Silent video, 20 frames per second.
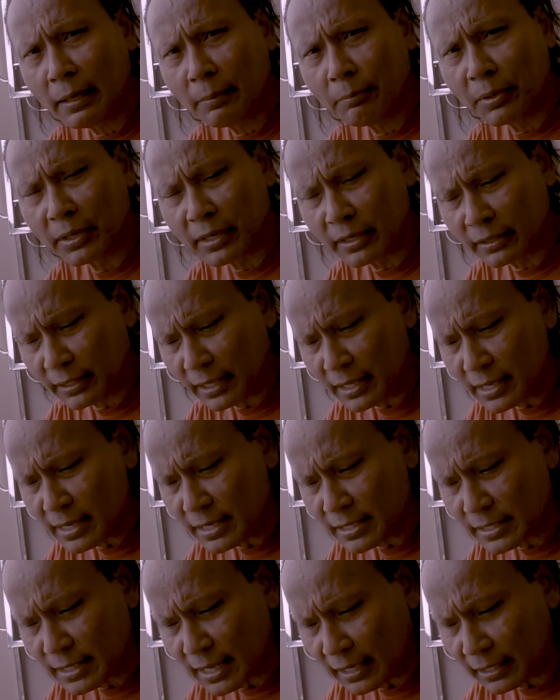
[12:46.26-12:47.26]
But the thing
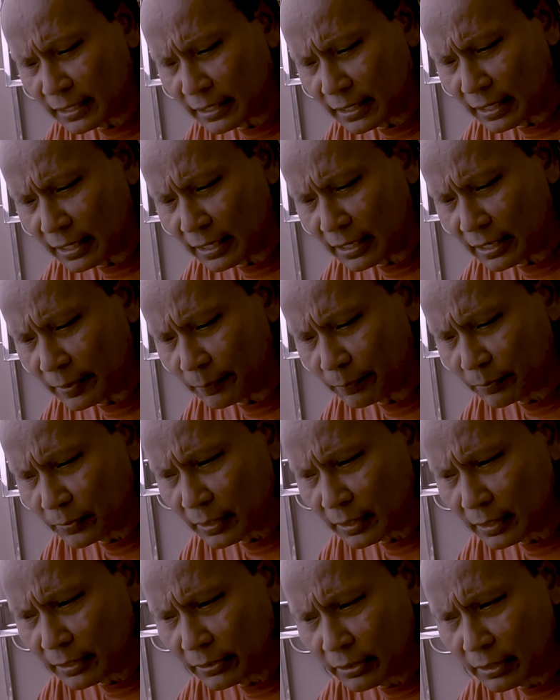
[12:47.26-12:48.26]
is that
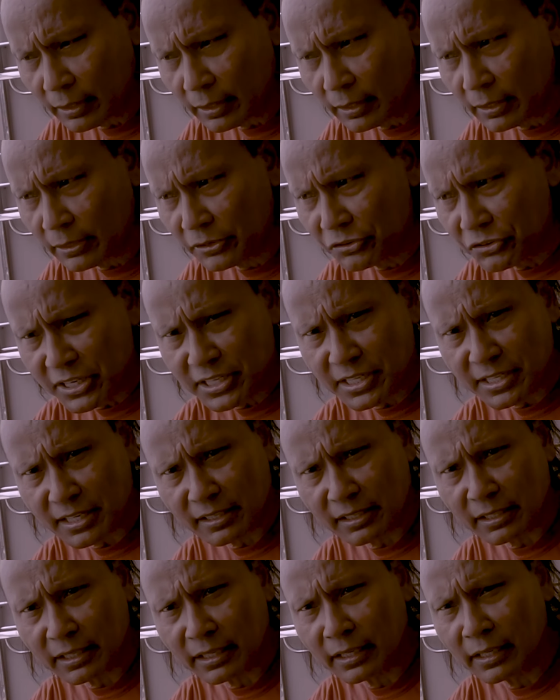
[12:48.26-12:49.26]

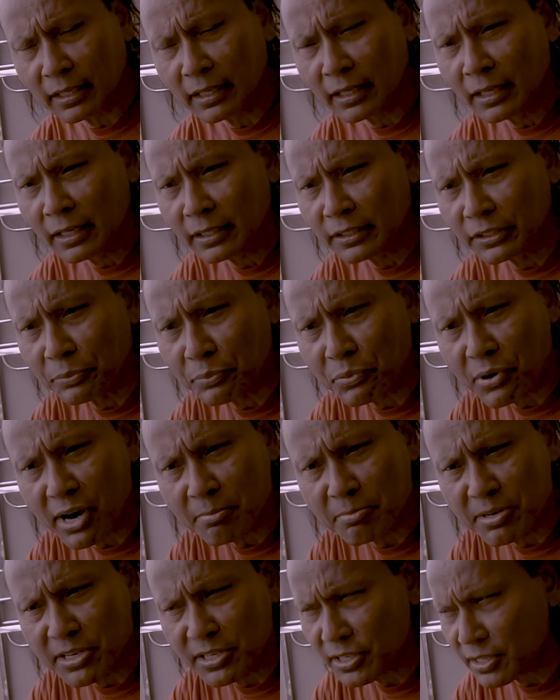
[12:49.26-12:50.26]
recently the
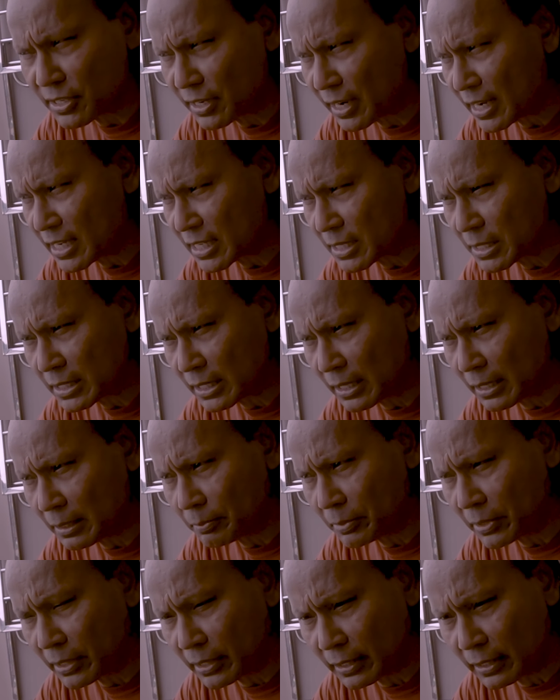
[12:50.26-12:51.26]
Prime Minister has
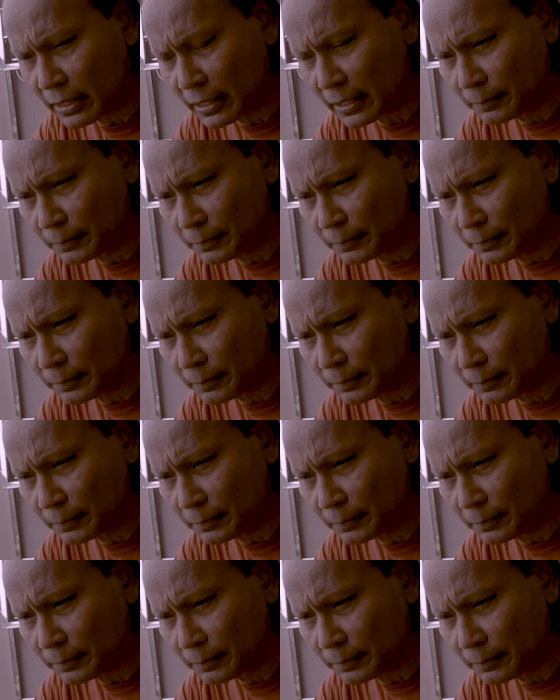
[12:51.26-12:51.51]
been